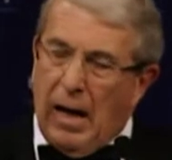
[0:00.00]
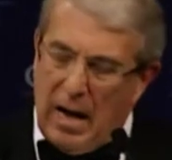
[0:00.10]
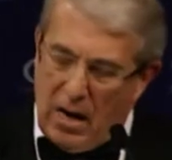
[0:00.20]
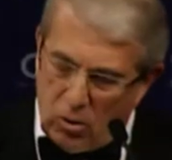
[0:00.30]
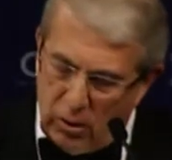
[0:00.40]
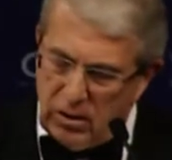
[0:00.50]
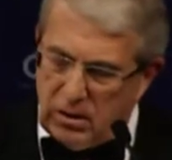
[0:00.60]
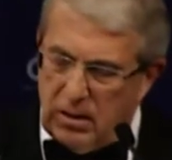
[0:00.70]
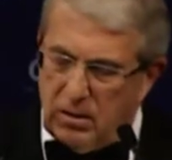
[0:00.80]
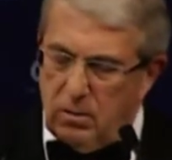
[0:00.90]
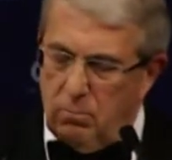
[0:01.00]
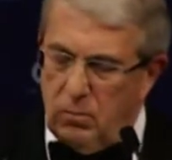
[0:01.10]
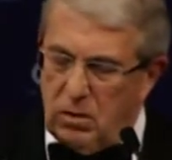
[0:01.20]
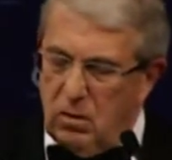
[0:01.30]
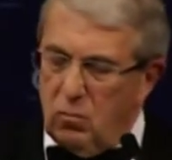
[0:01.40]
Our
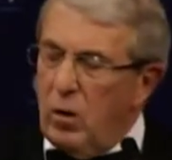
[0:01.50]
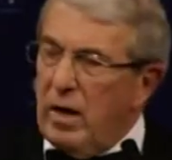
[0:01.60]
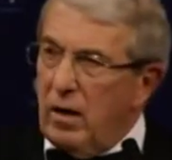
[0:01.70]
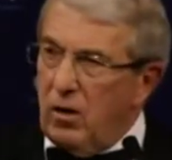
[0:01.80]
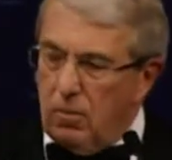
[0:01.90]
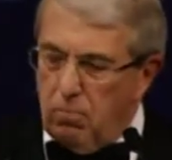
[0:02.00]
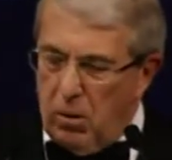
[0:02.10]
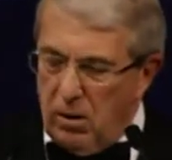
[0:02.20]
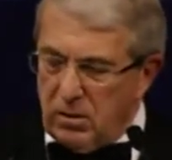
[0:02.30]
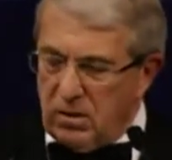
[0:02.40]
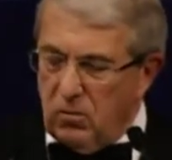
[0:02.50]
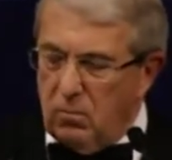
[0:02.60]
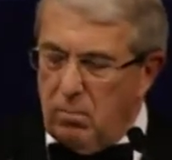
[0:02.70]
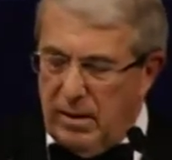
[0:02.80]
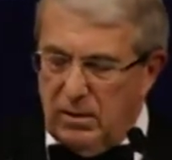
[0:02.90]
criticisms, rarely on policy or
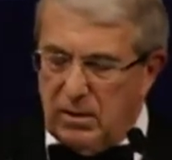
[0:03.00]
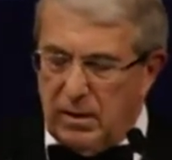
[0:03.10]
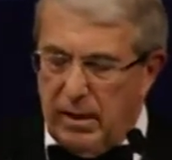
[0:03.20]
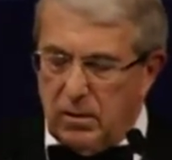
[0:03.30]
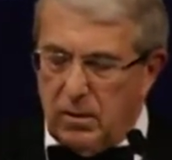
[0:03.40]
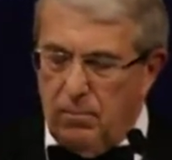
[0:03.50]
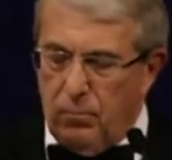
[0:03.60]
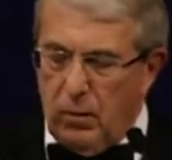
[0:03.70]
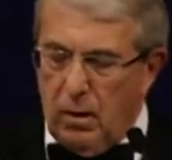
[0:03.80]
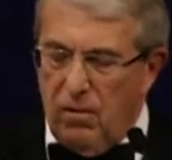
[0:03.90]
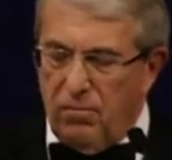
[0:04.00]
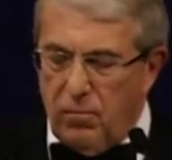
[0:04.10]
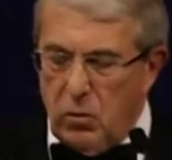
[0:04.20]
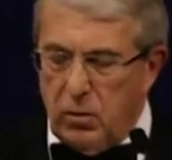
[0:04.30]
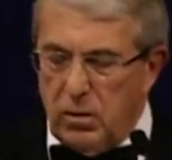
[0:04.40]
mindset, have
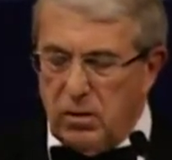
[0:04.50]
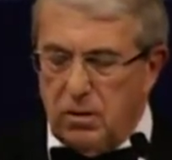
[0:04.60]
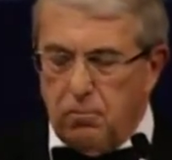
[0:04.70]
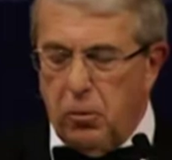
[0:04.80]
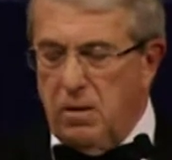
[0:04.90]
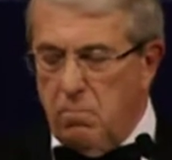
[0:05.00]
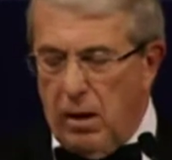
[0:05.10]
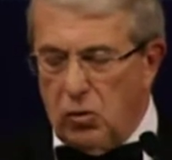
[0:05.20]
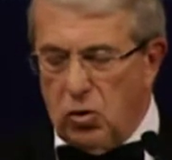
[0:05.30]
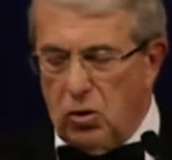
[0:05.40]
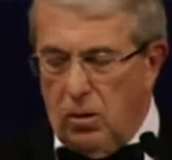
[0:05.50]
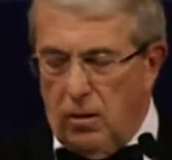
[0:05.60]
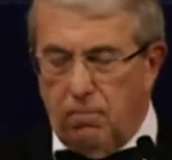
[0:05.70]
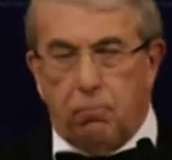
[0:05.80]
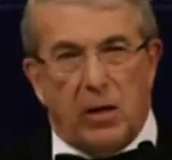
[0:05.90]
focused pretty much
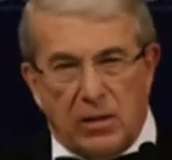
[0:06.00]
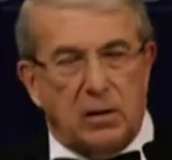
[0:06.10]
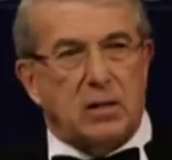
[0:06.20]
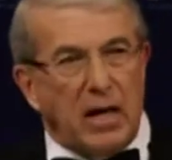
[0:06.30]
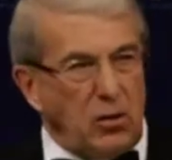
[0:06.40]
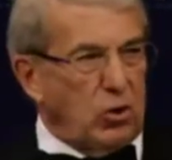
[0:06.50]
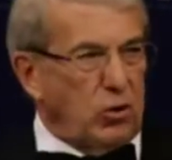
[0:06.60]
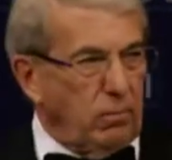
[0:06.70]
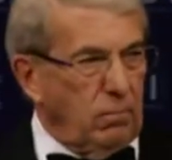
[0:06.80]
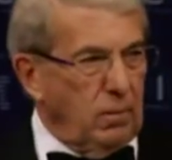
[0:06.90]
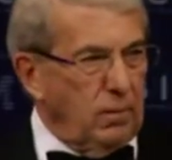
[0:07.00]
on presentation,